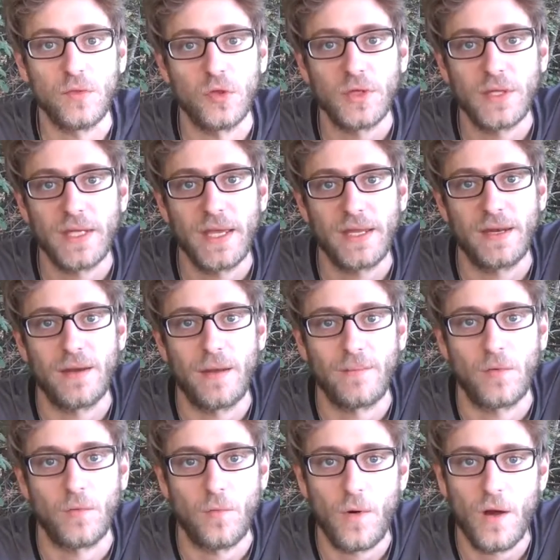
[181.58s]
when looking at a
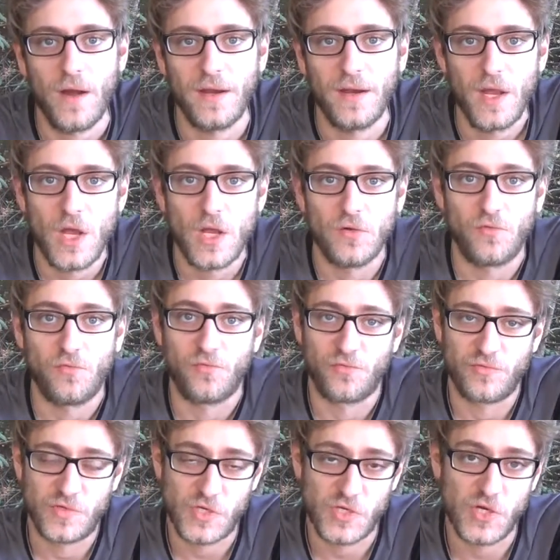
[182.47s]
number one
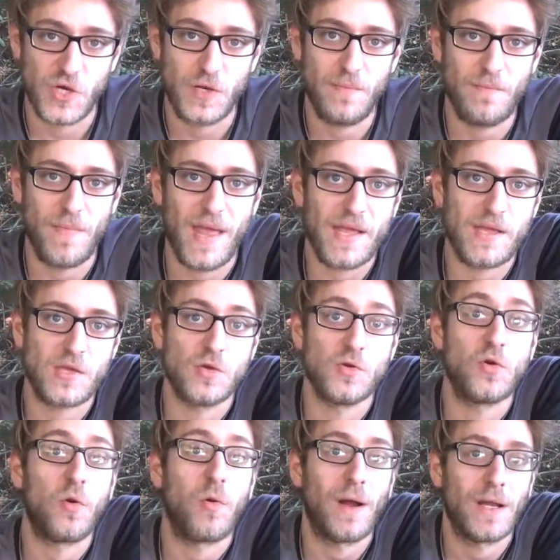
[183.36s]
should make
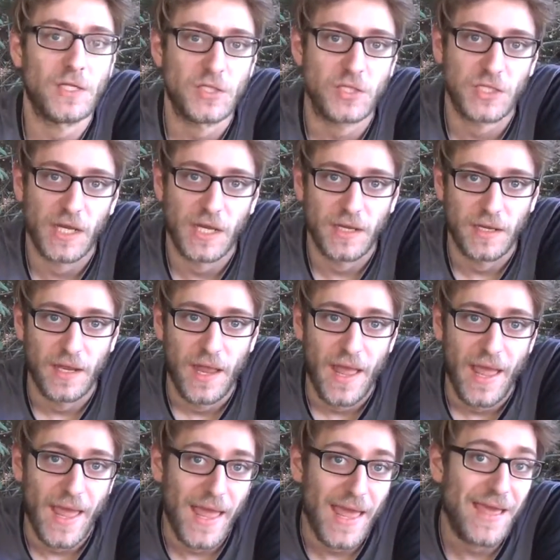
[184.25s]
you question
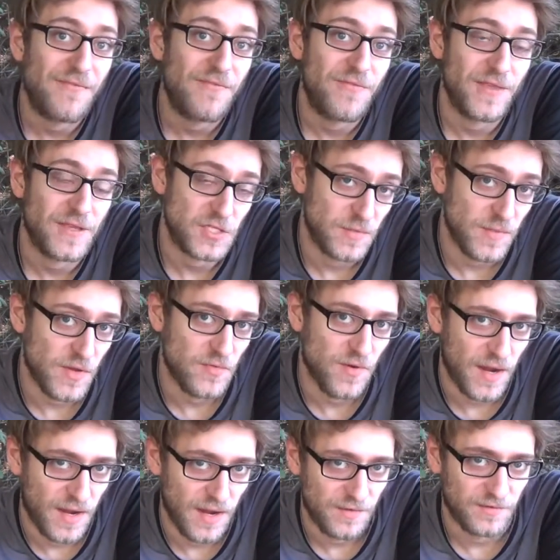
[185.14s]
if this should be
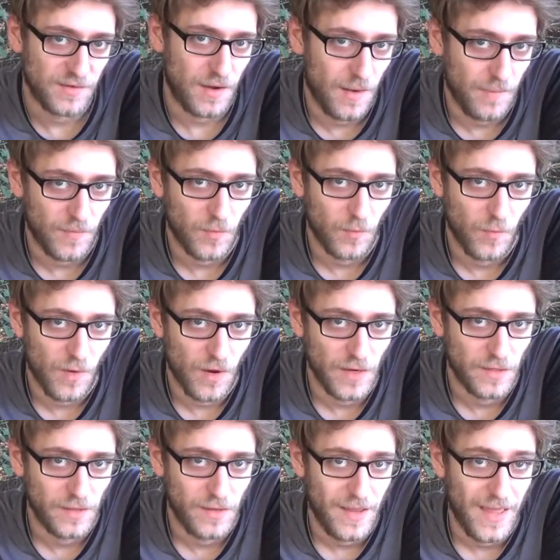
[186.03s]
graded as a number
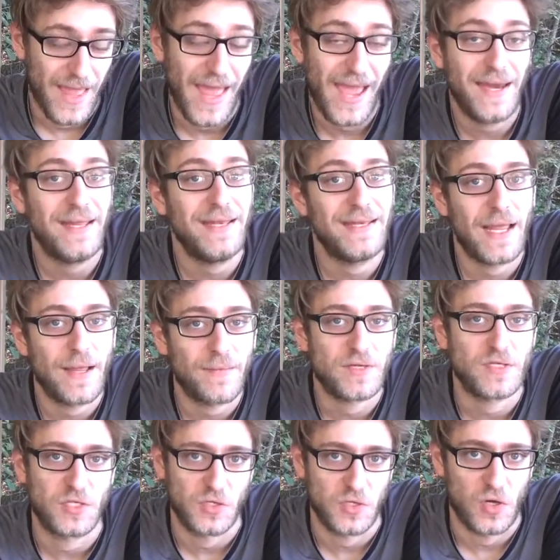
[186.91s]
one. Any
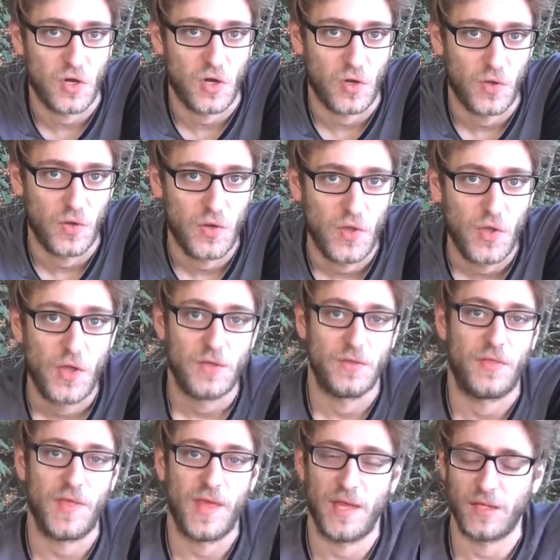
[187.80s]
damage at all.
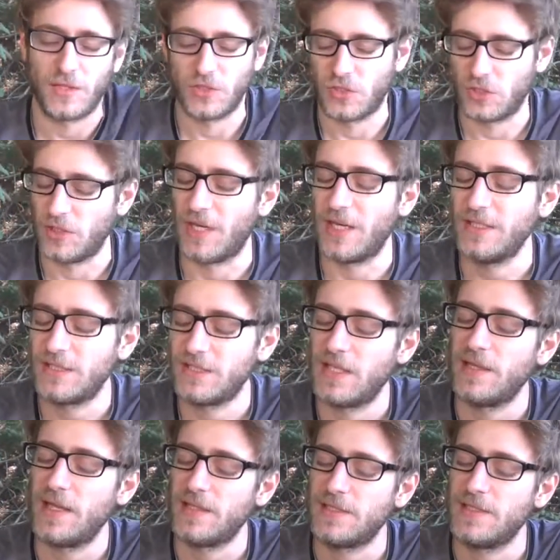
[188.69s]
Think, should I
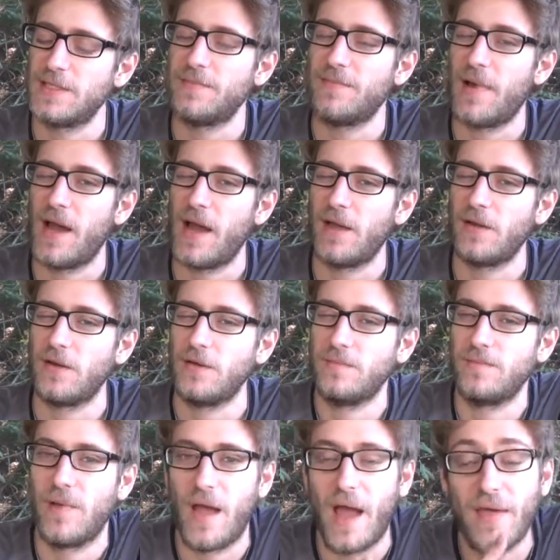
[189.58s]
send that to the
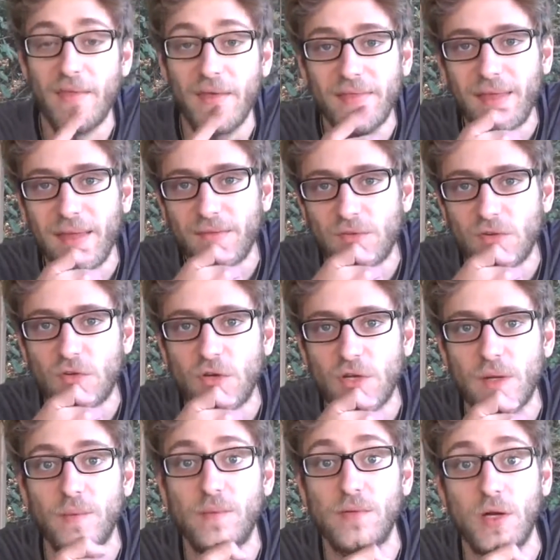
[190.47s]
buyer? I think that's a
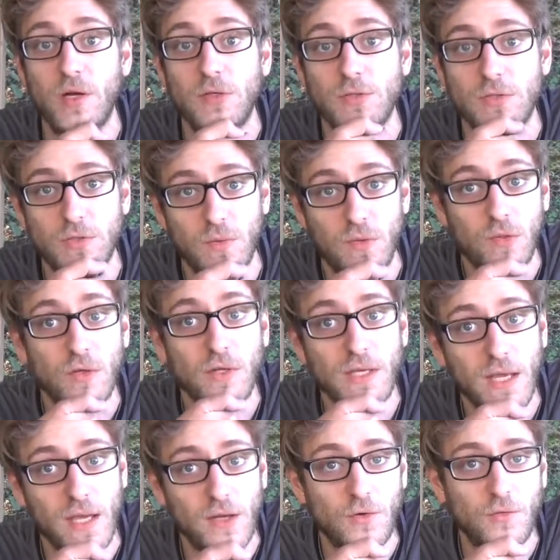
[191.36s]
good approach when
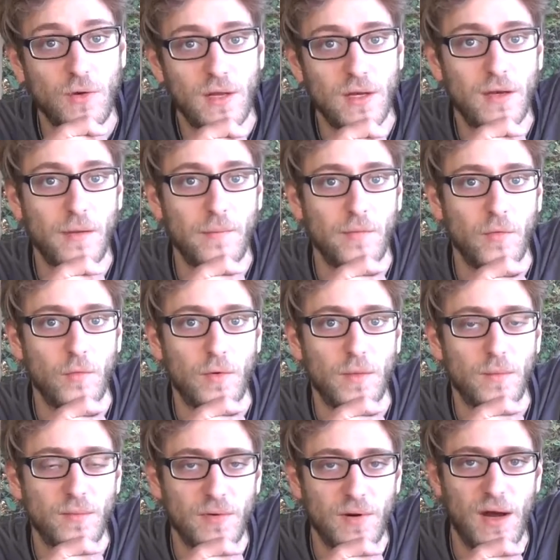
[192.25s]
looking at a graded number
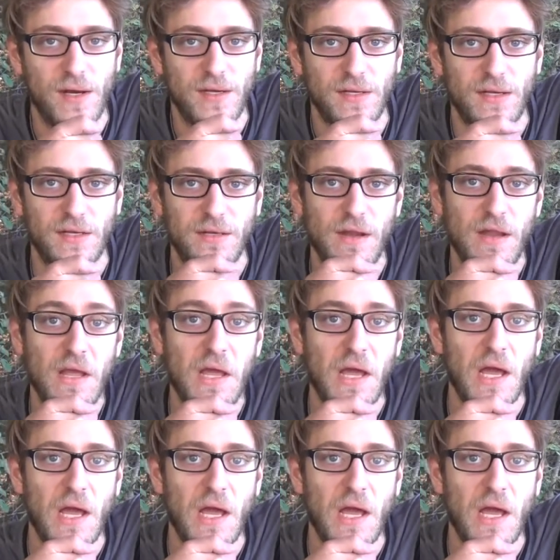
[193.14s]
one product.